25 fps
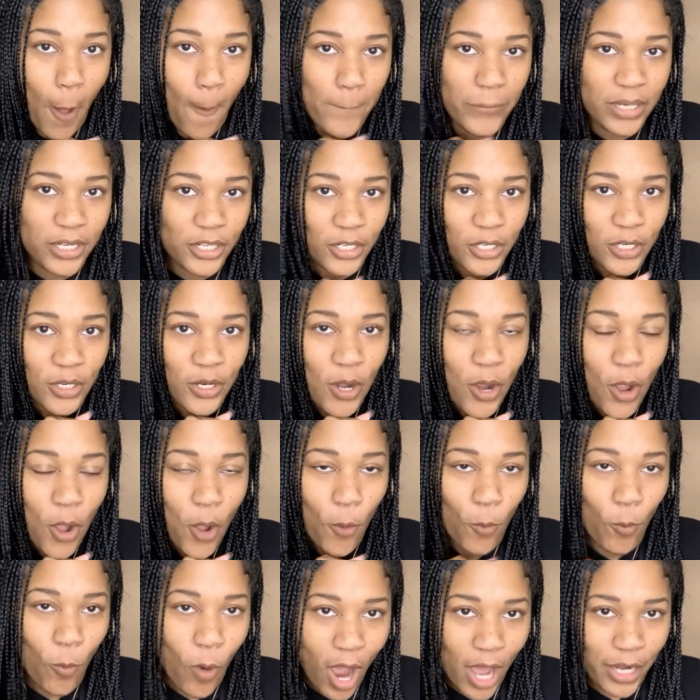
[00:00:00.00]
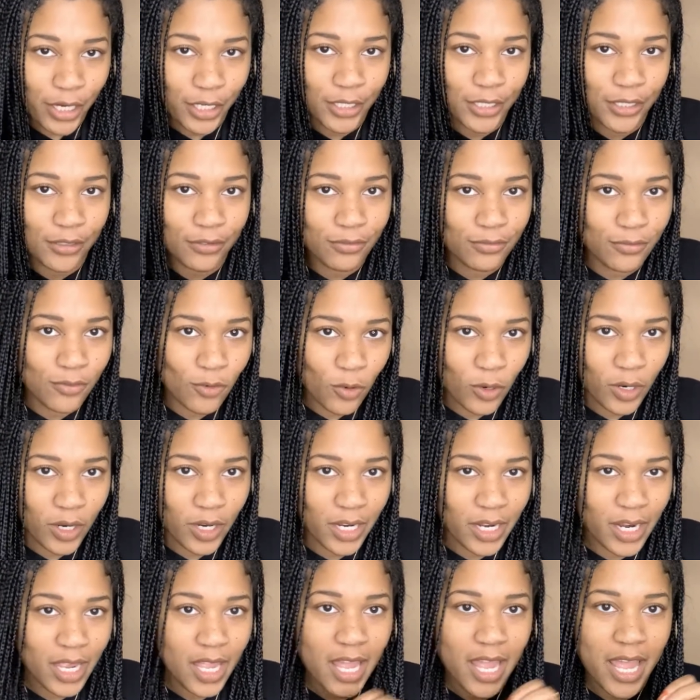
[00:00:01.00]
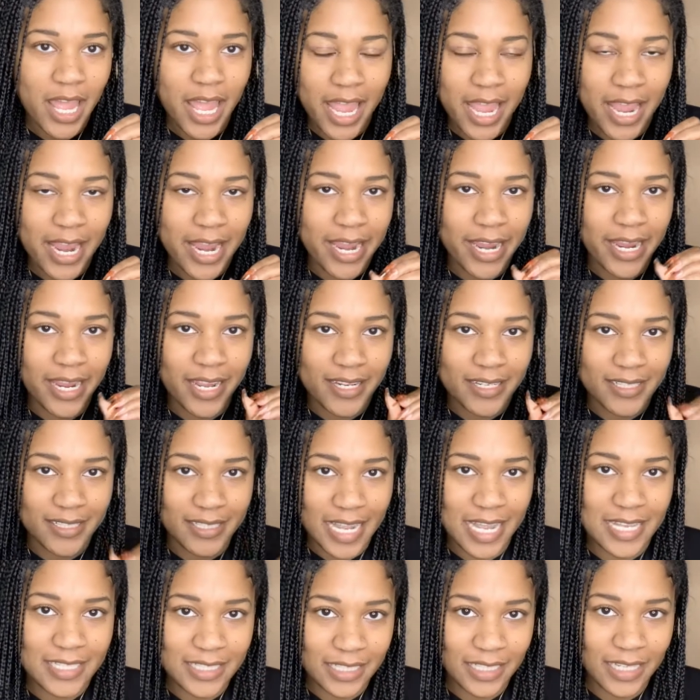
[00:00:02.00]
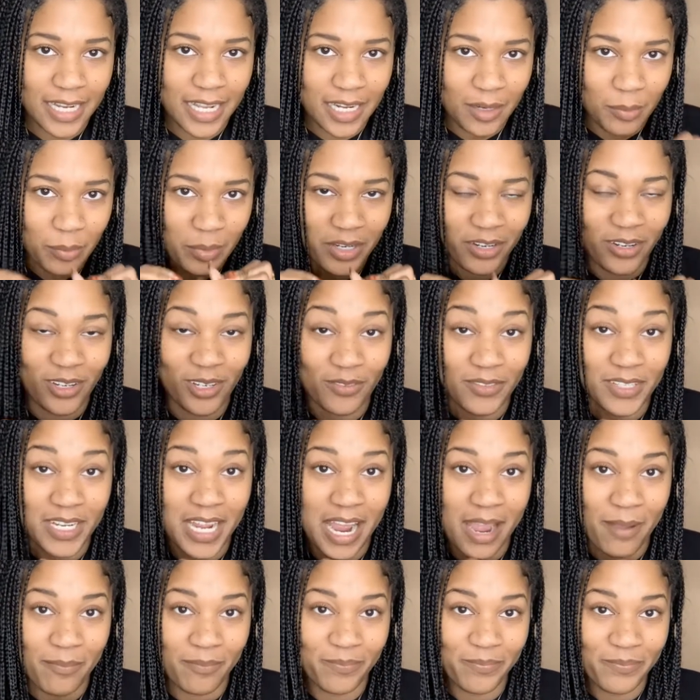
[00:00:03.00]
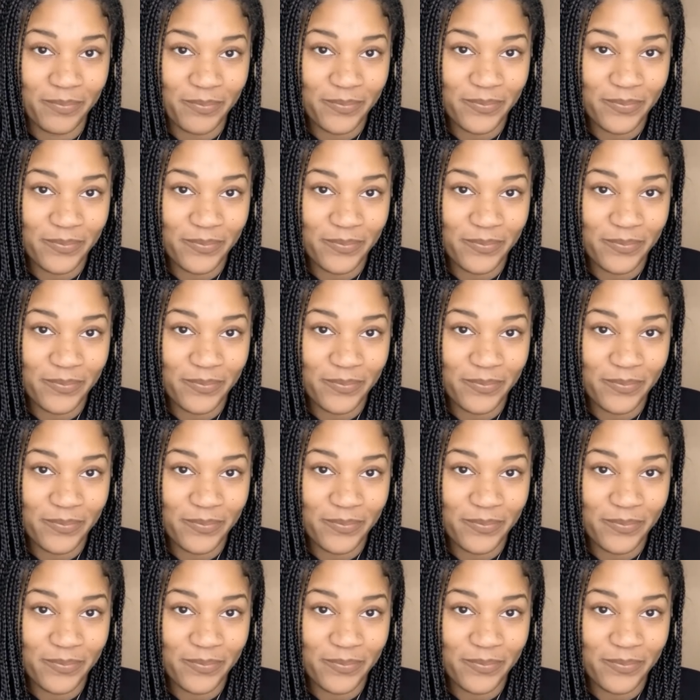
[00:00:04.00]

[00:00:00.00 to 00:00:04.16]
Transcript: pure water for a designated period of time.